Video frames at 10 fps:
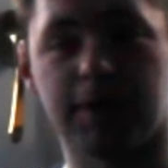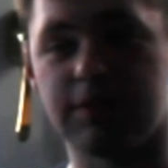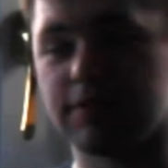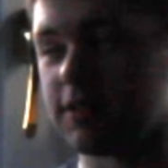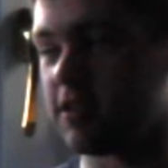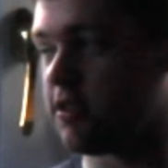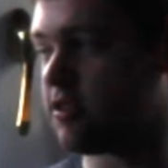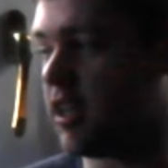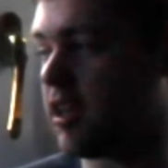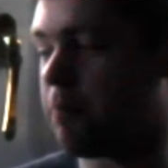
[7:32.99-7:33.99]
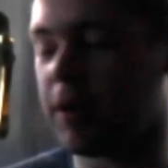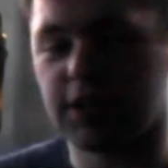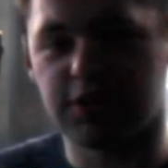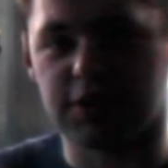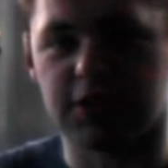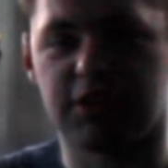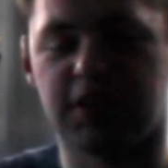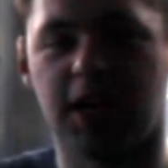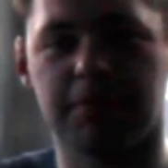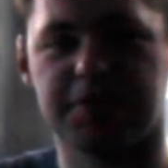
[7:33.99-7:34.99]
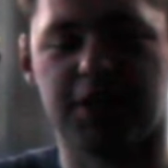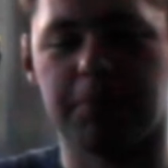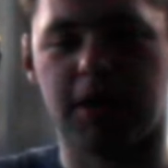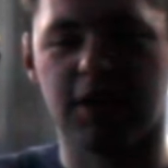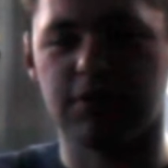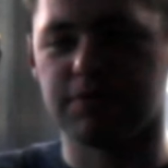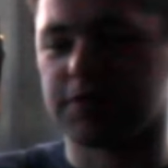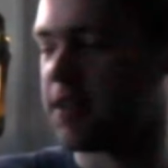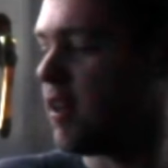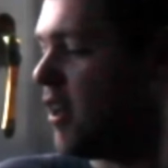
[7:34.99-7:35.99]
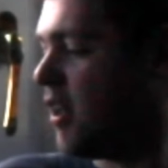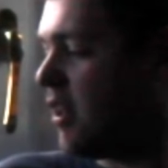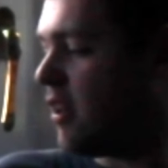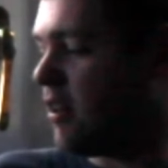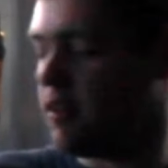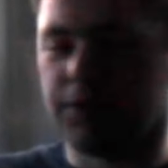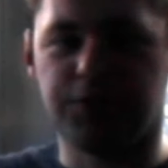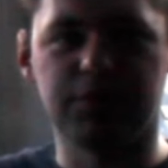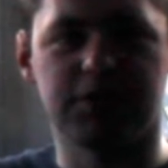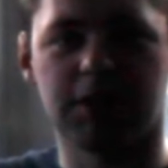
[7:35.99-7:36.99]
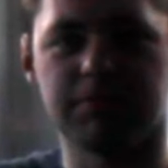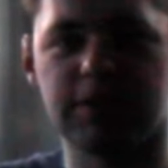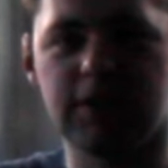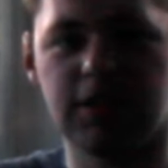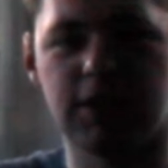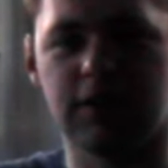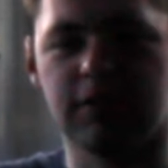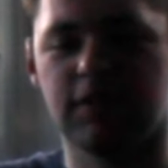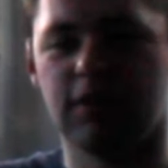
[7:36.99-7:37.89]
Mountains and just taking pictures of the damn same hills a few times a year.